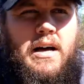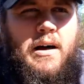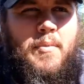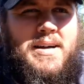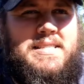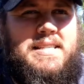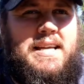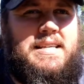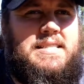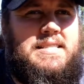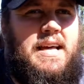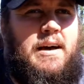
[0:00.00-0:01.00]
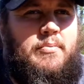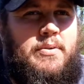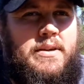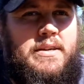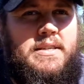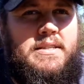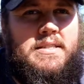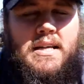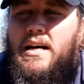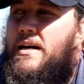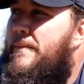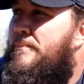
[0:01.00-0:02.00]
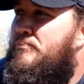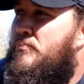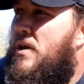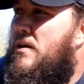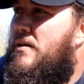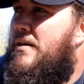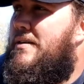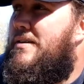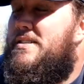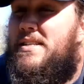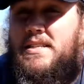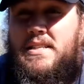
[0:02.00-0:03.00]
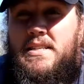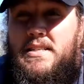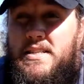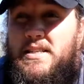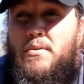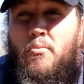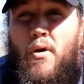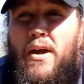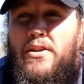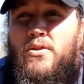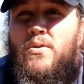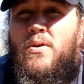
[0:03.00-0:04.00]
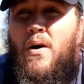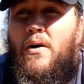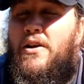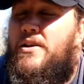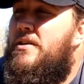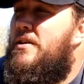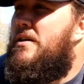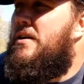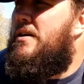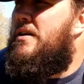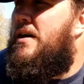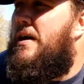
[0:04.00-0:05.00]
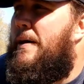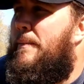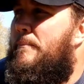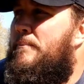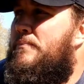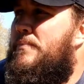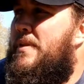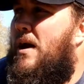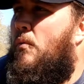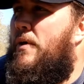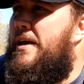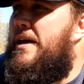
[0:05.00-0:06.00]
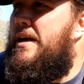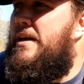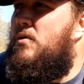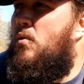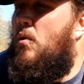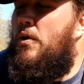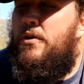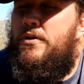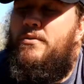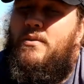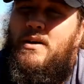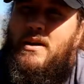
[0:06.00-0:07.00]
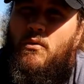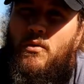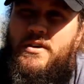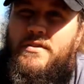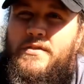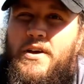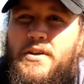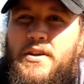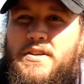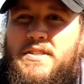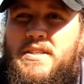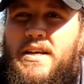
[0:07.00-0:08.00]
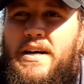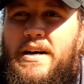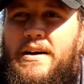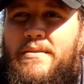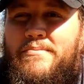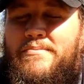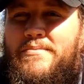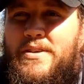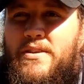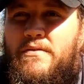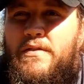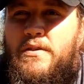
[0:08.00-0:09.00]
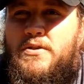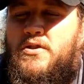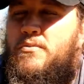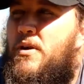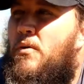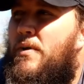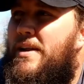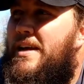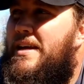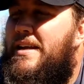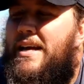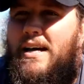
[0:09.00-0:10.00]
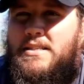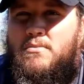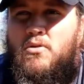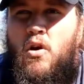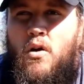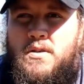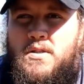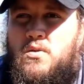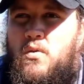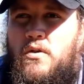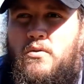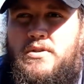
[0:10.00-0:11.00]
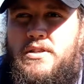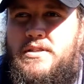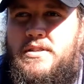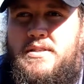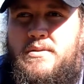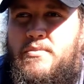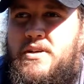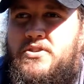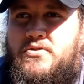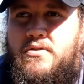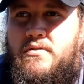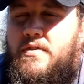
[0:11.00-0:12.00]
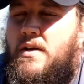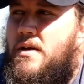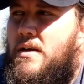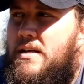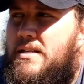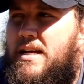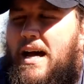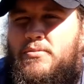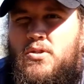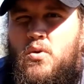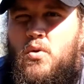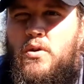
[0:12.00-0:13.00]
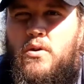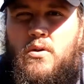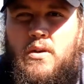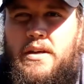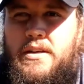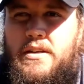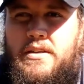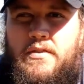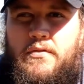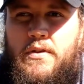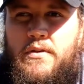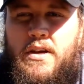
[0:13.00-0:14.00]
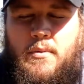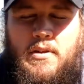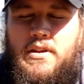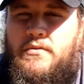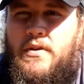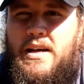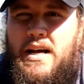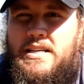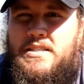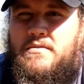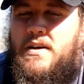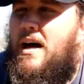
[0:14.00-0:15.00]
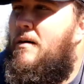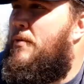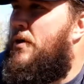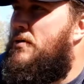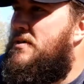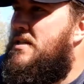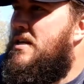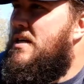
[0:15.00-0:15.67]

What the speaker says: My second step is, since this is a brand new garden, I went ahead and ordered, well, I wouldn't have done this in the future, but I went ahead and got some garden soil, which is just a mixture of topsoil and a couple of different kinds of compost.